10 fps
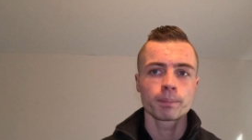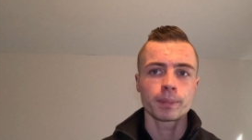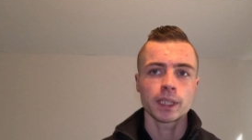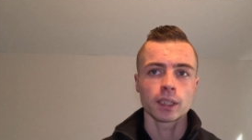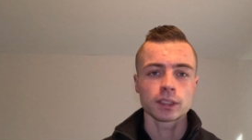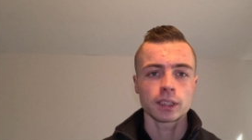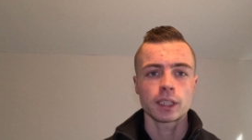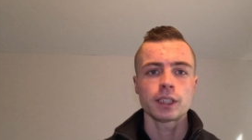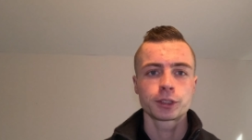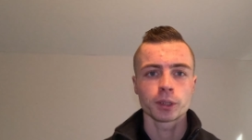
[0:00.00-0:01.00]
because it
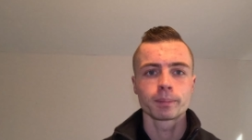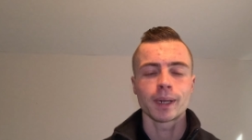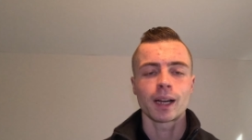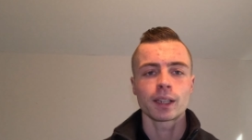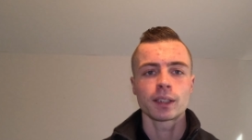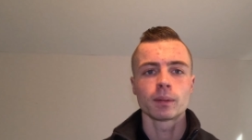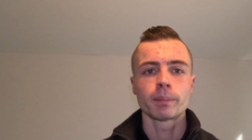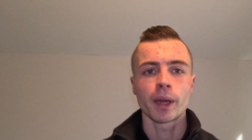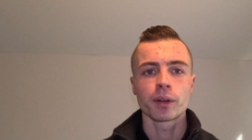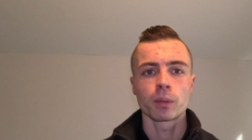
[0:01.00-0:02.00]
heats your body in a
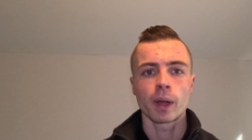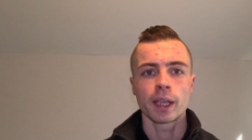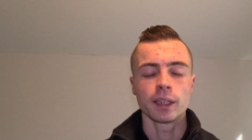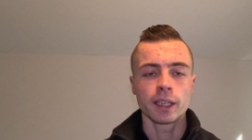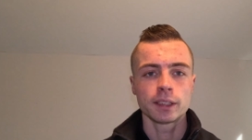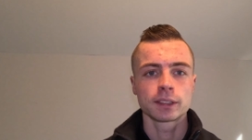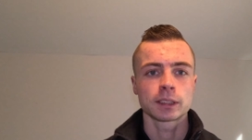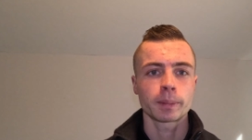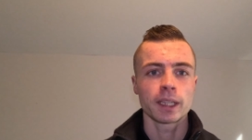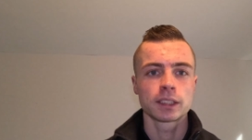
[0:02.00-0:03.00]
better way and heats the
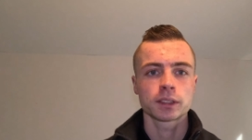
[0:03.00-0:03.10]
space,